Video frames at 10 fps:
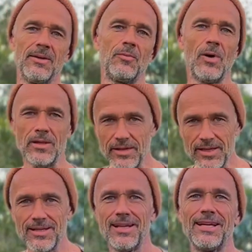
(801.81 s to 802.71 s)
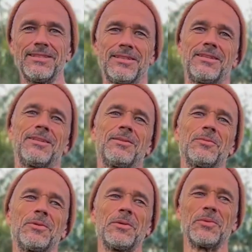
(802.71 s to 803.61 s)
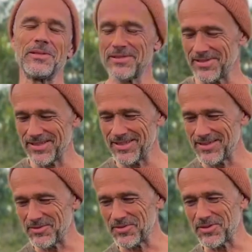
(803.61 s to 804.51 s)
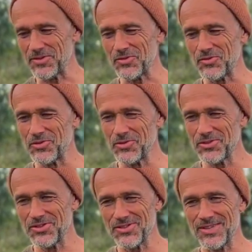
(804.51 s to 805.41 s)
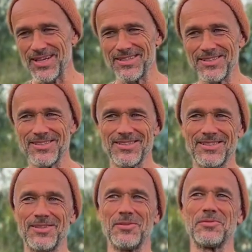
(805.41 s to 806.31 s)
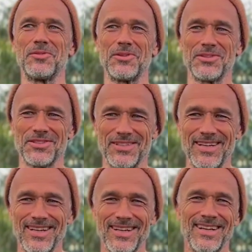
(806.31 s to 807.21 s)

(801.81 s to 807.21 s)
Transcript: 1 year later we will see the first fruits. That's, of course,